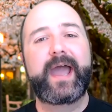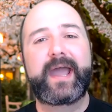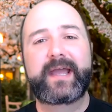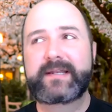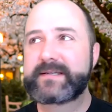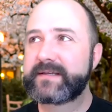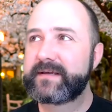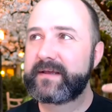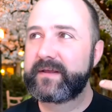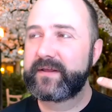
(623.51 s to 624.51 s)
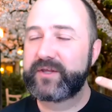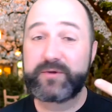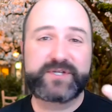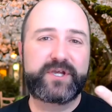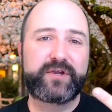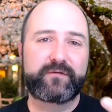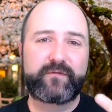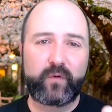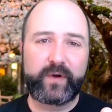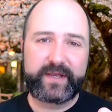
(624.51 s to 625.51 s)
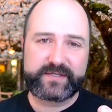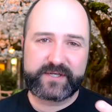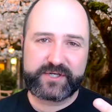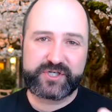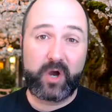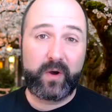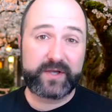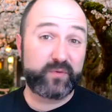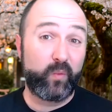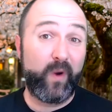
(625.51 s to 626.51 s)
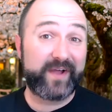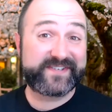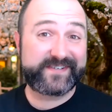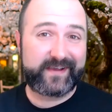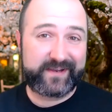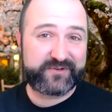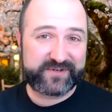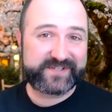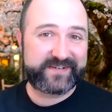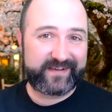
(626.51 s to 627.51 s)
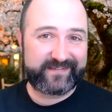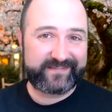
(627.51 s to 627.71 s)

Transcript: and using your voice to show us what's interesting.